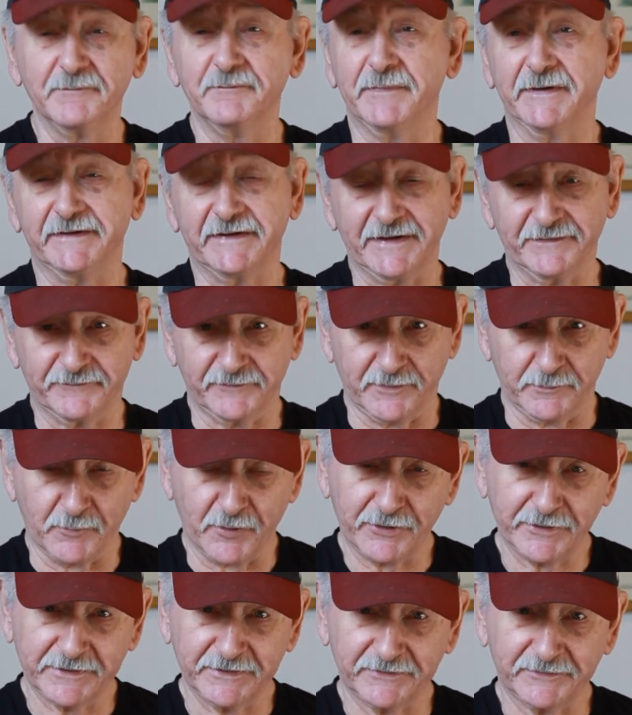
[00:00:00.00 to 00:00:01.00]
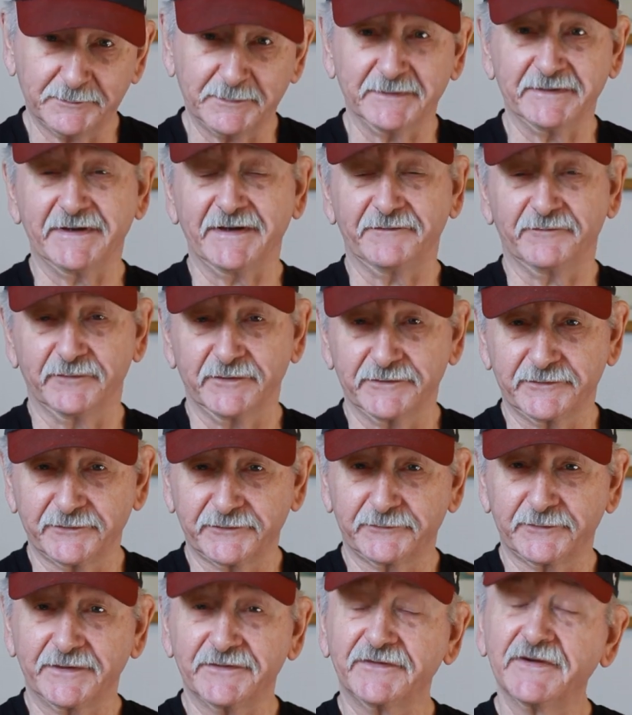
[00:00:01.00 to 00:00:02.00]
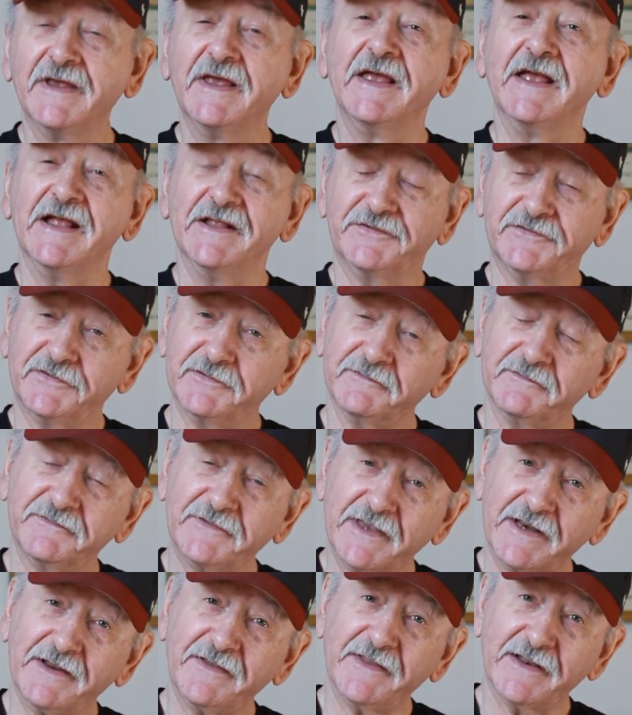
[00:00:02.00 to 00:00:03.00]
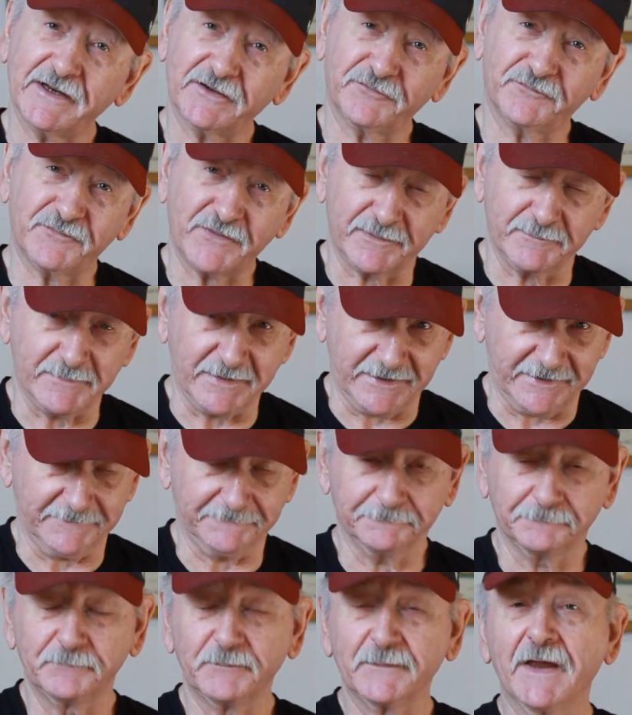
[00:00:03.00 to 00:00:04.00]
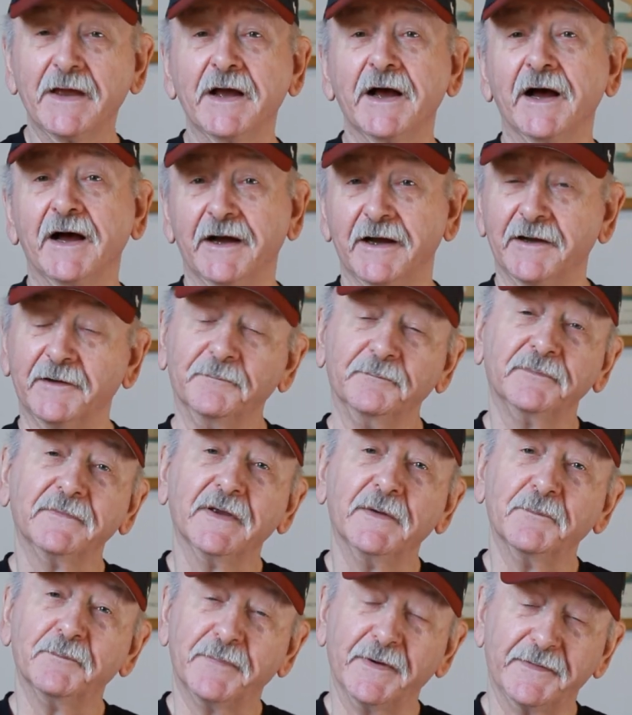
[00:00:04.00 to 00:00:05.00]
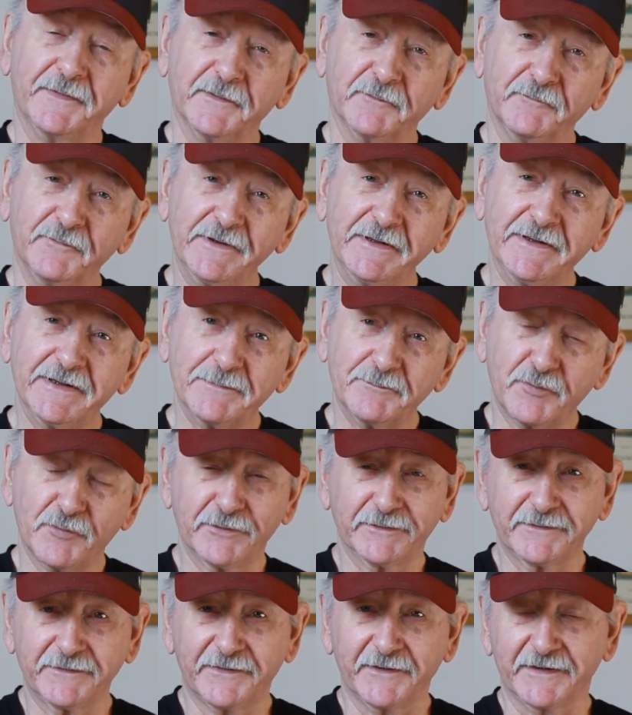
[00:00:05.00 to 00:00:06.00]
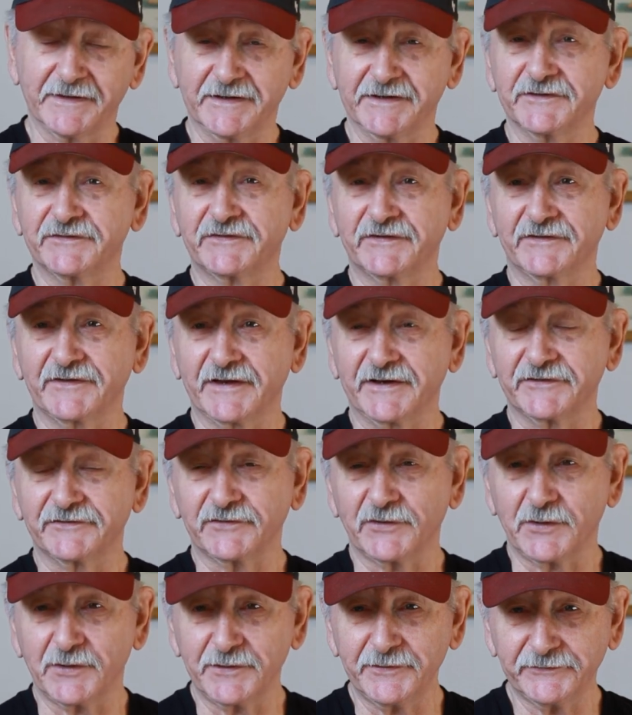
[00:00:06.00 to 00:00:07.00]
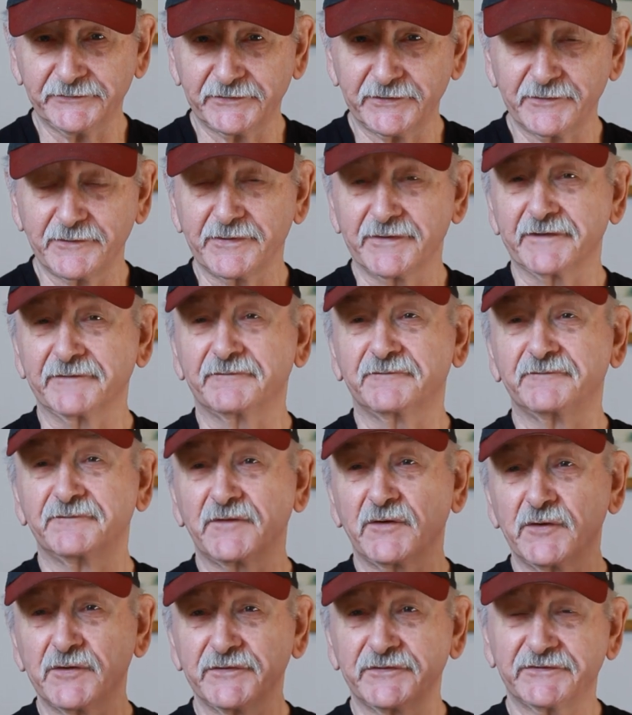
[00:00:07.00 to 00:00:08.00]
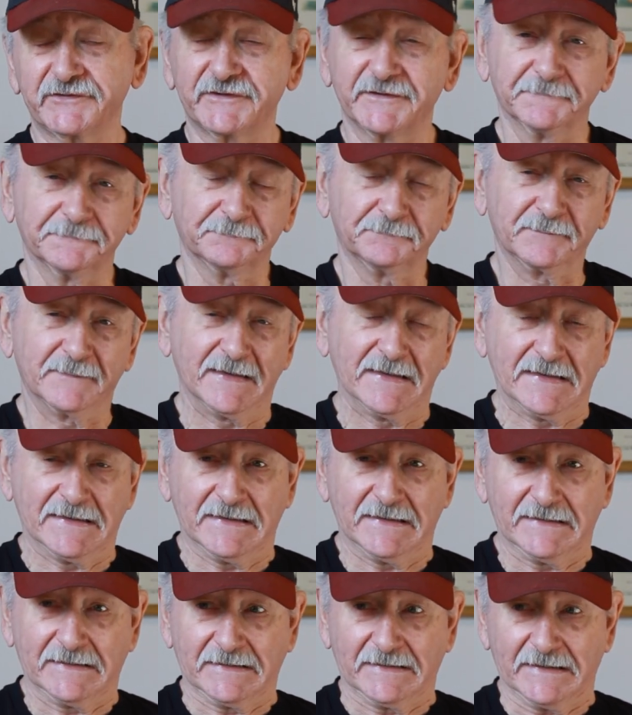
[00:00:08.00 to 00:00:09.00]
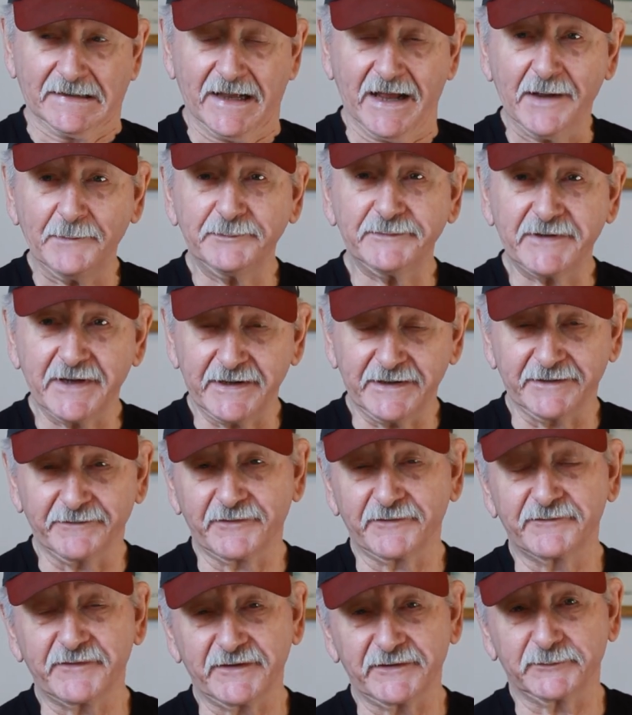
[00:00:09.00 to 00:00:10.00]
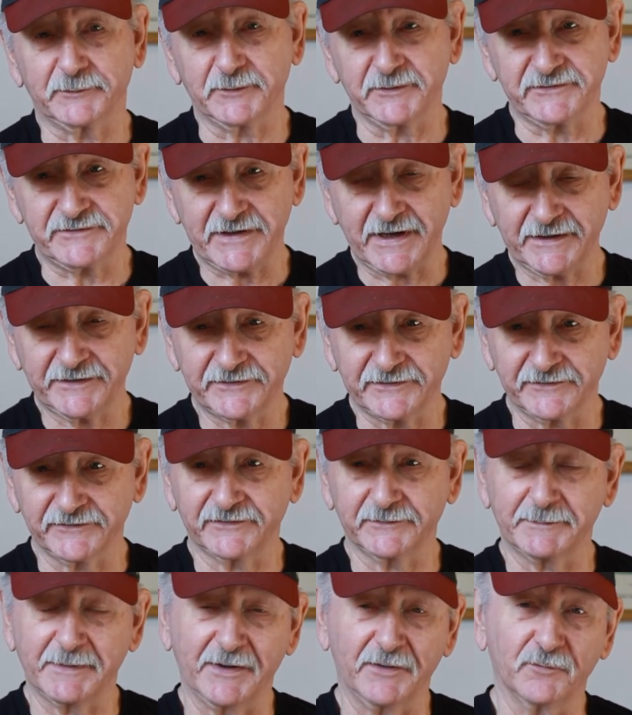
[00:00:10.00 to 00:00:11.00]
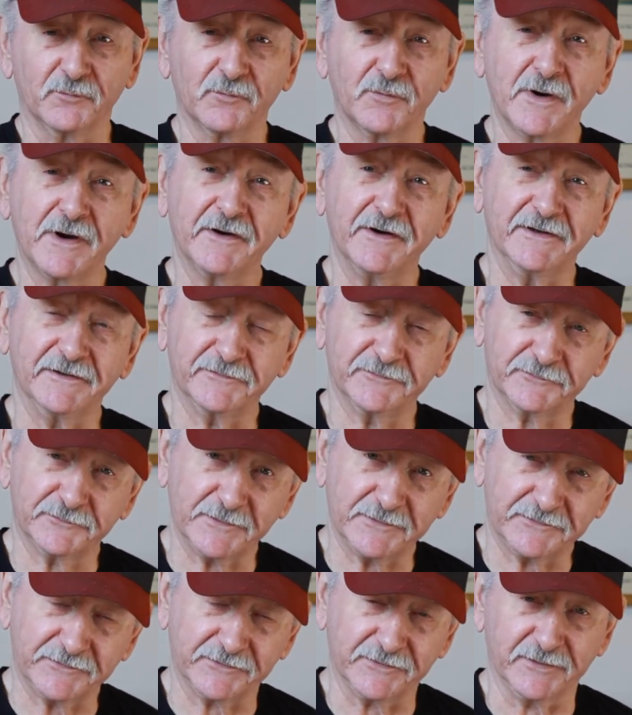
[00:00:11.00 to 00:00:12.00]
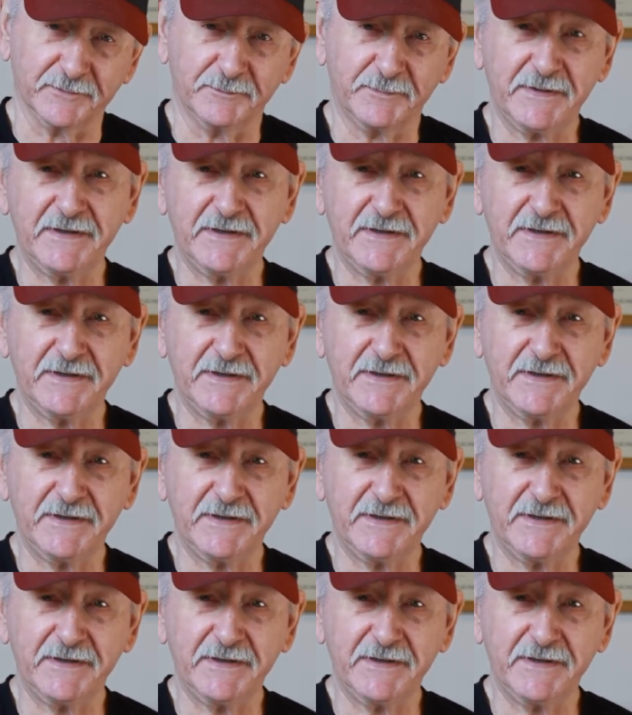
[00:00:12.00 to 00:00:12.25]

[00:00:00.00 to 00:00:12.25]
Big date for the markets, big date for interest rates. It's the date of the next Fed meeting. But the really important thing is that it's also the first update of the Fed's projections about where interest rates are going to